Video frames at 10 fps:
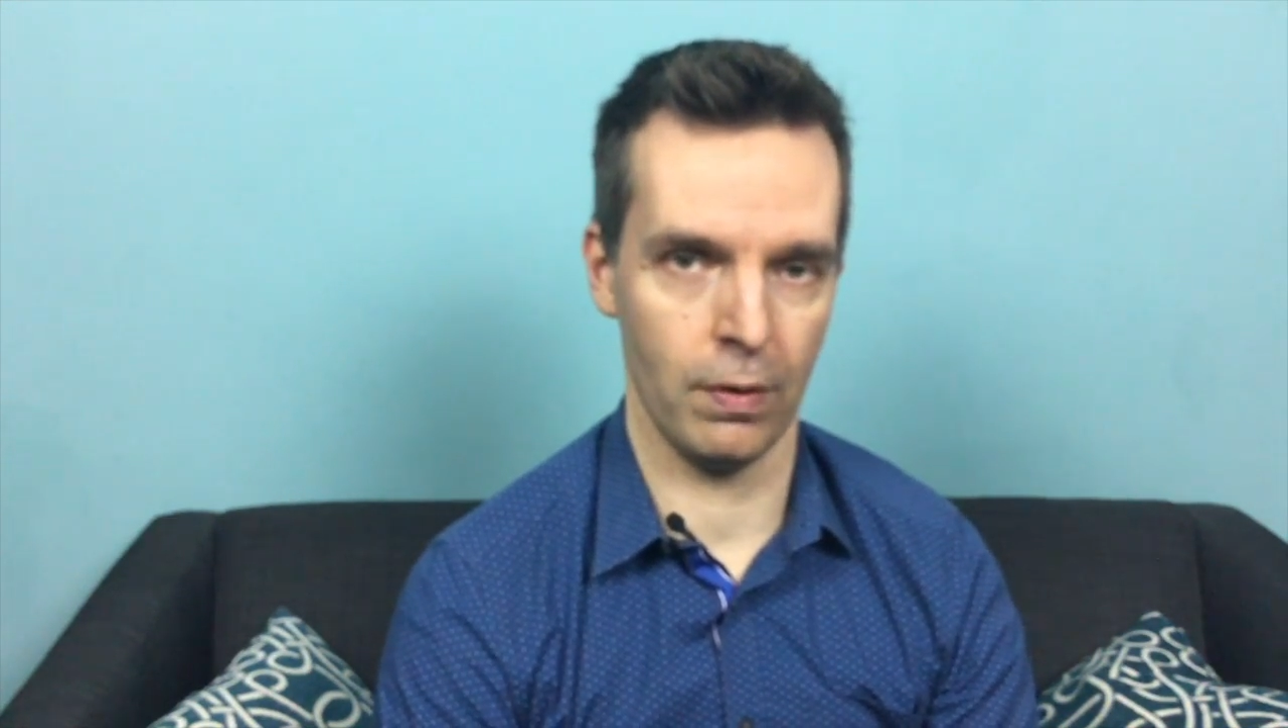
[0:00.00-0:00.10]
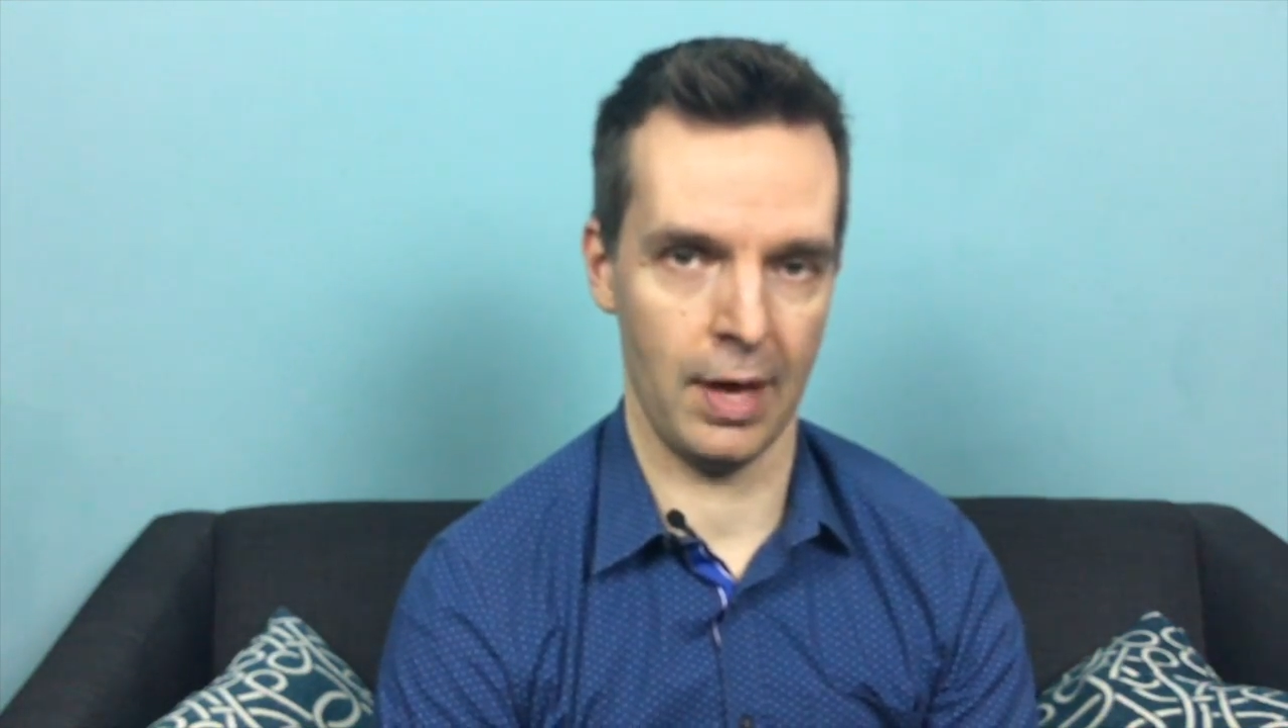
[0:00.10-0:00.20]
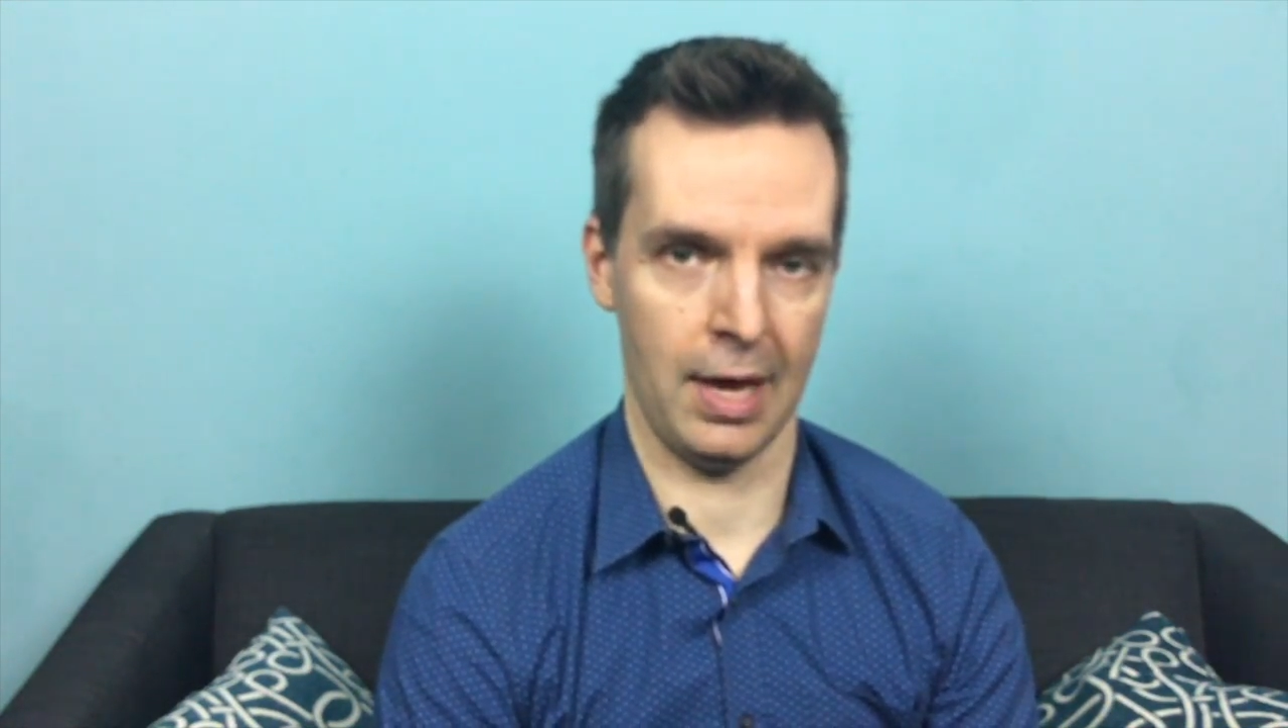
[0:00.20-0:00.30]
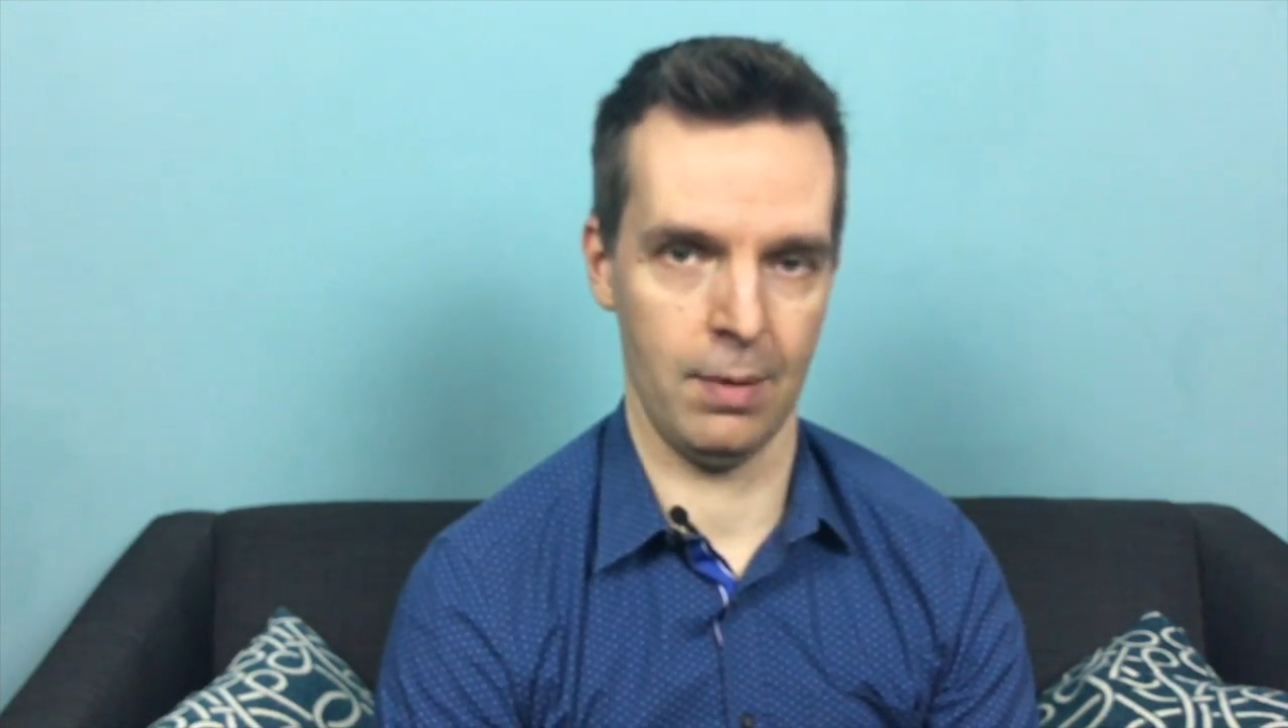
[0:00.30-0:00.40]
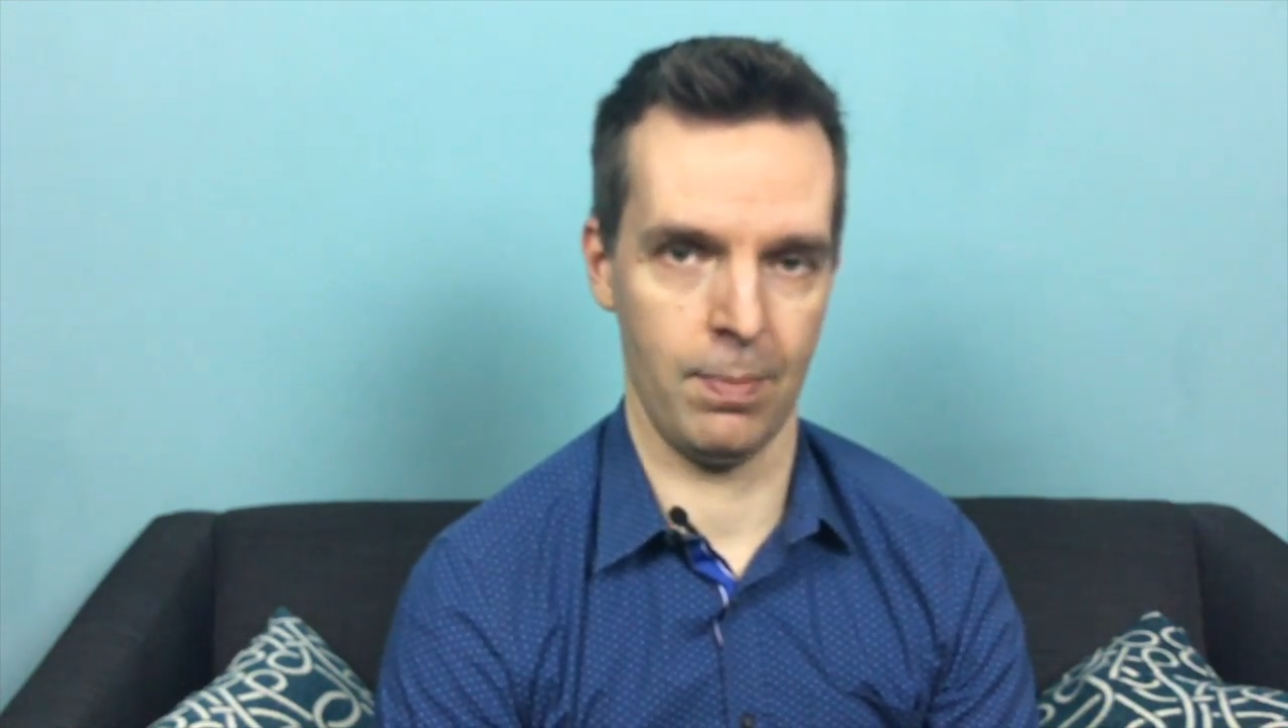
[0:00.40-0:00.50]
the
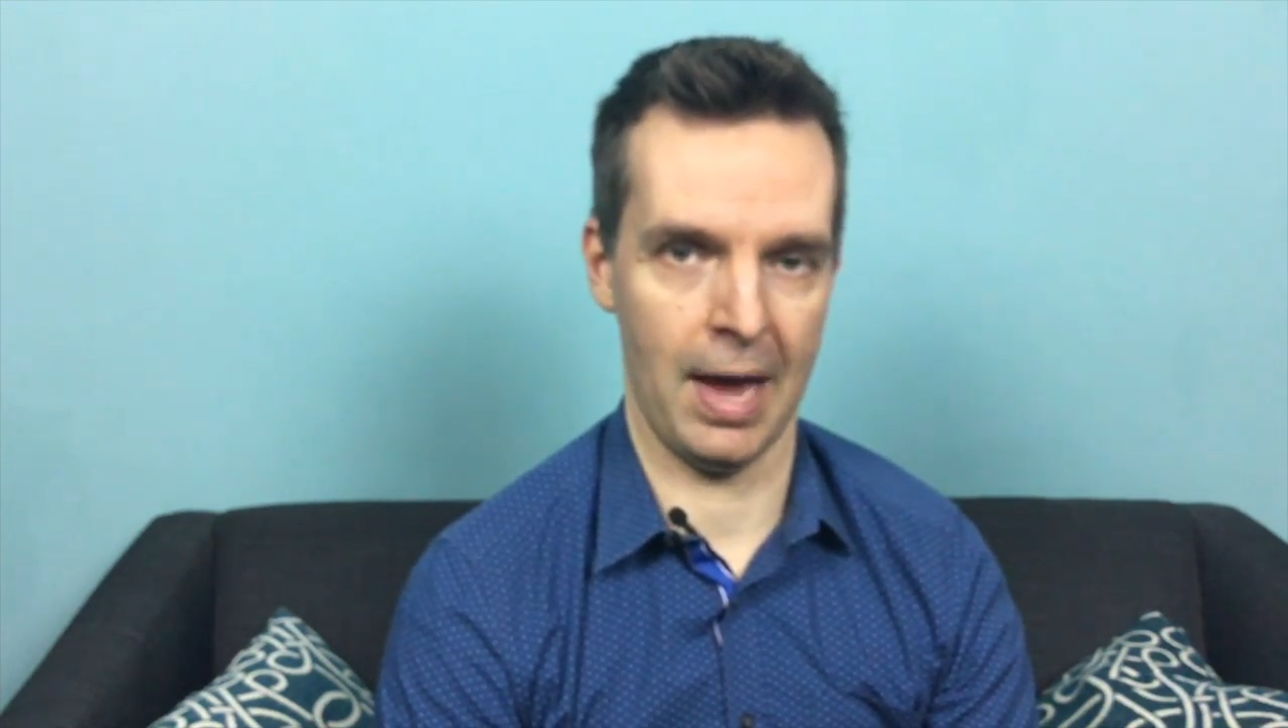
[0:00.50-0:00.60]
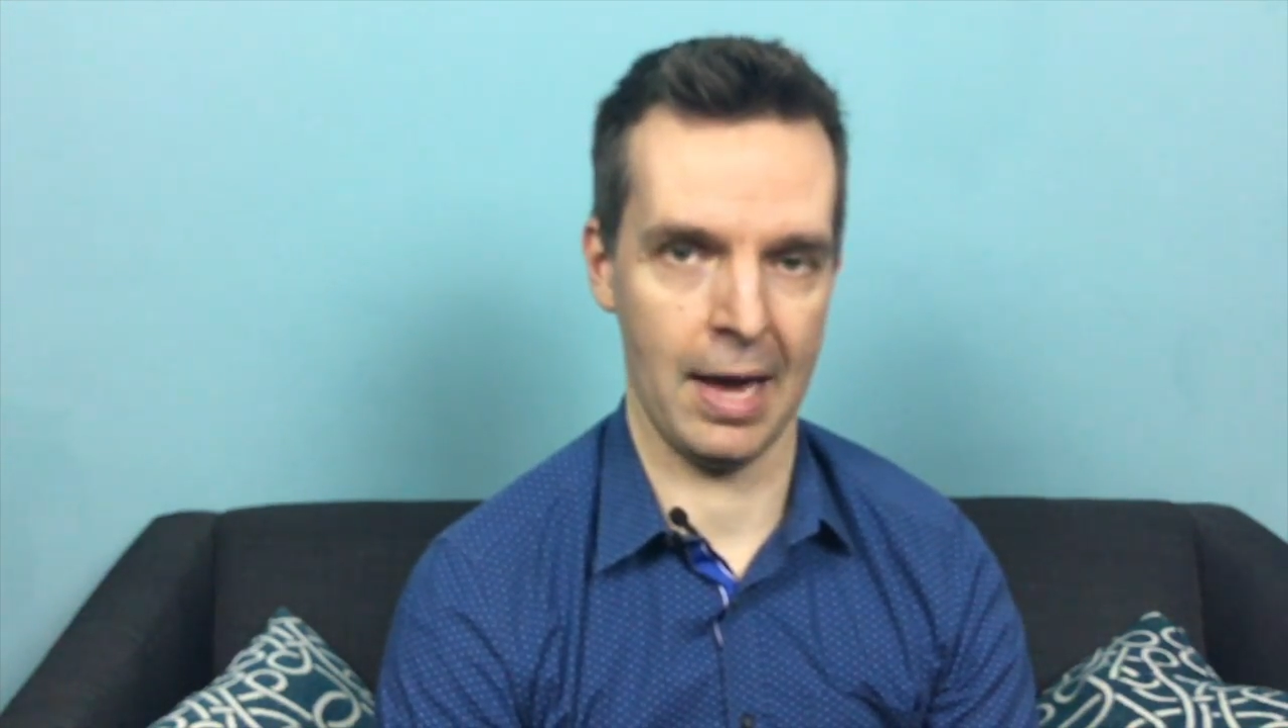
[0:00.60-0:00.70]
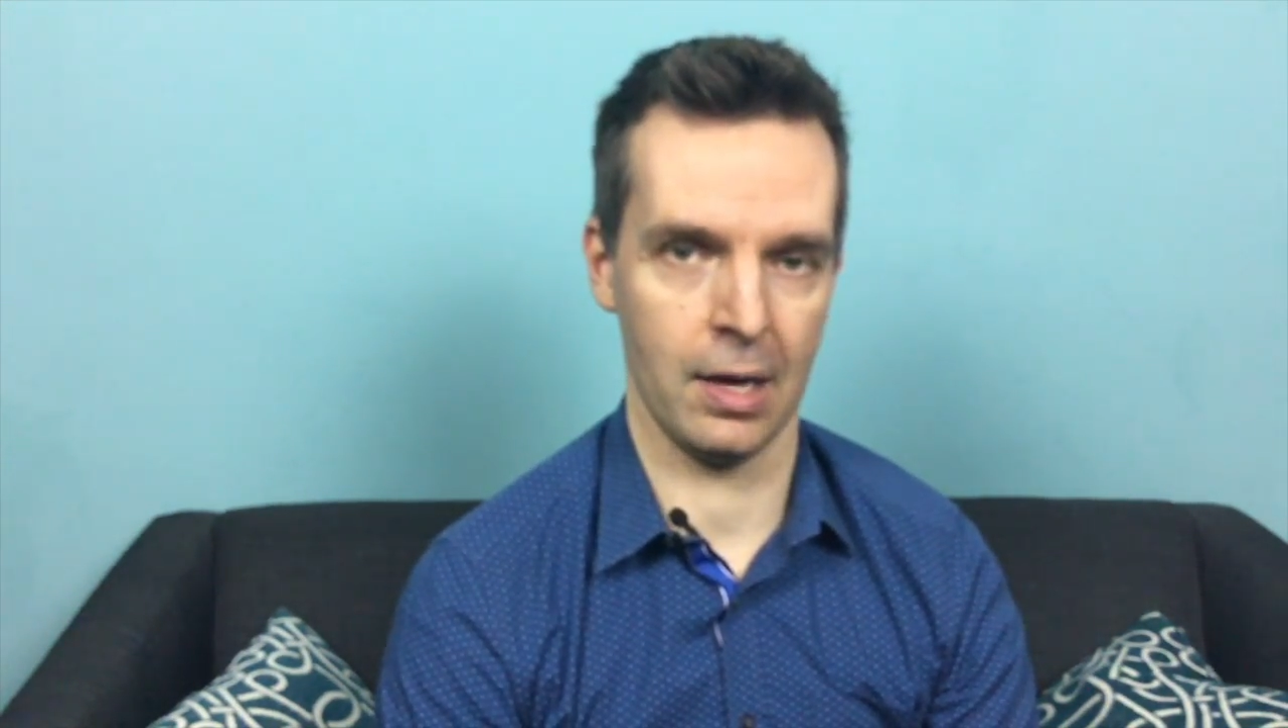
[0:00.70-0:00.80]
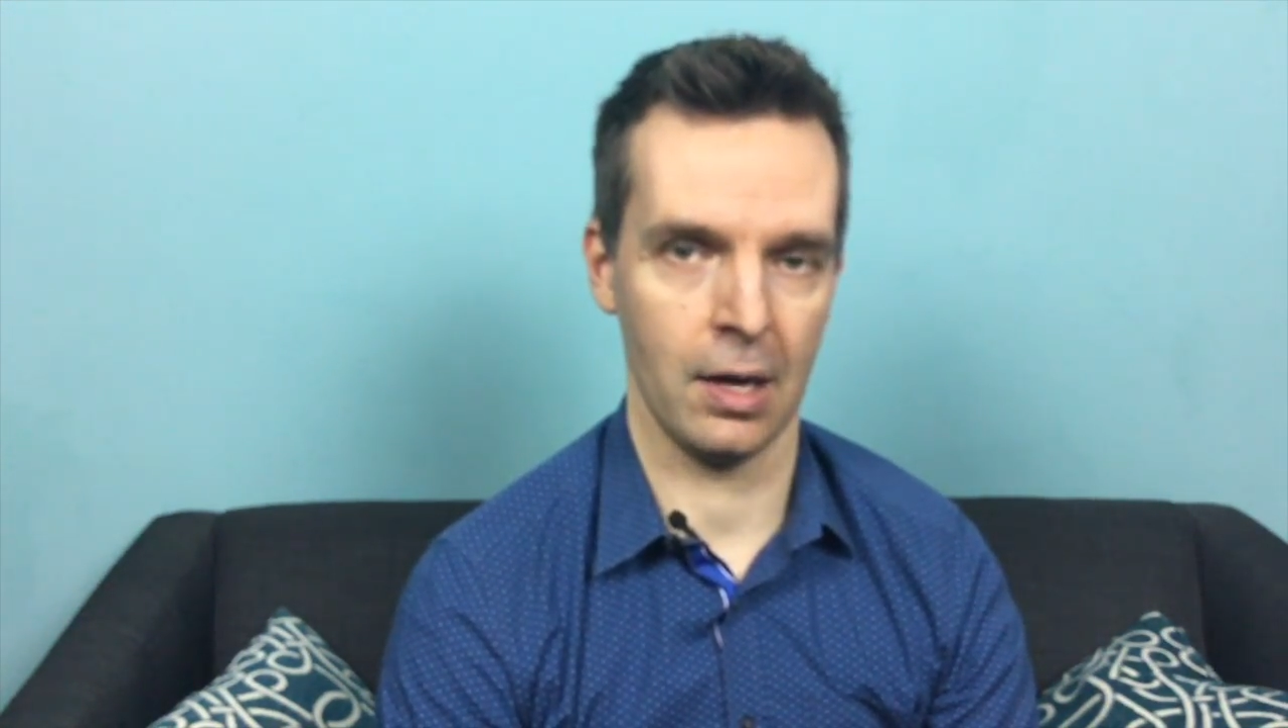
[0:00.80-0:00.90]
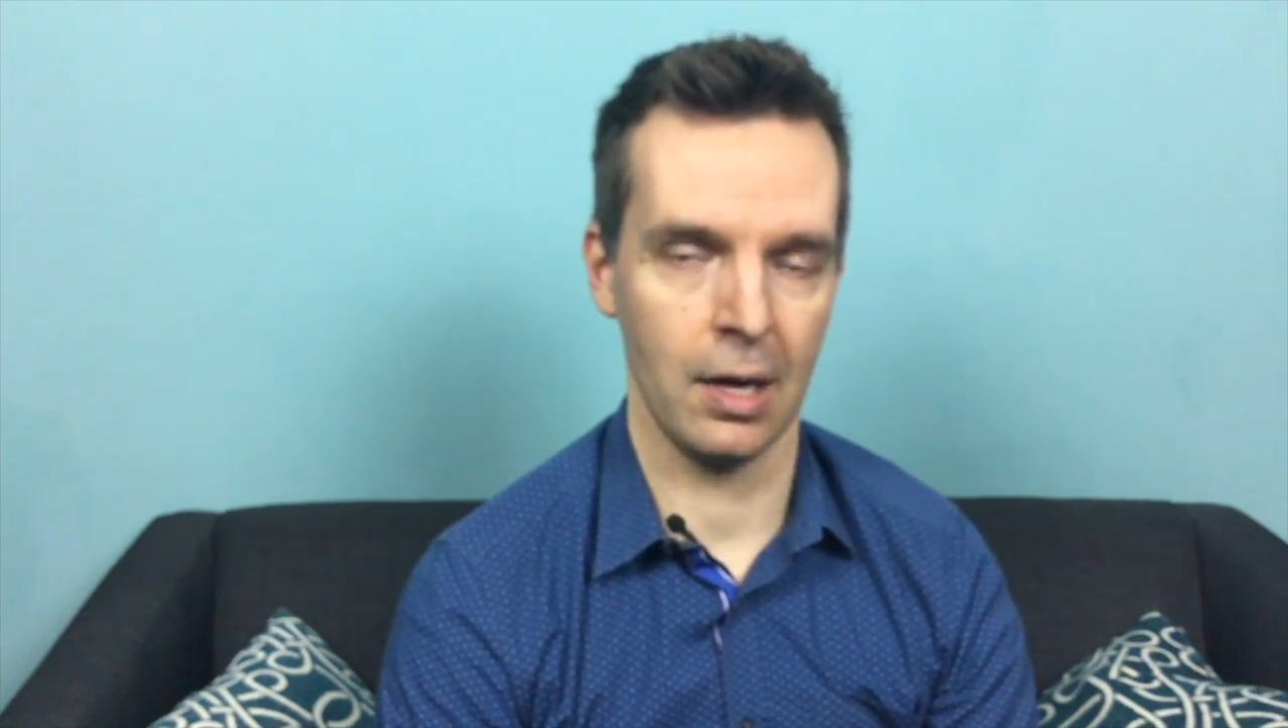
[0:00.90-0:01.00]
head back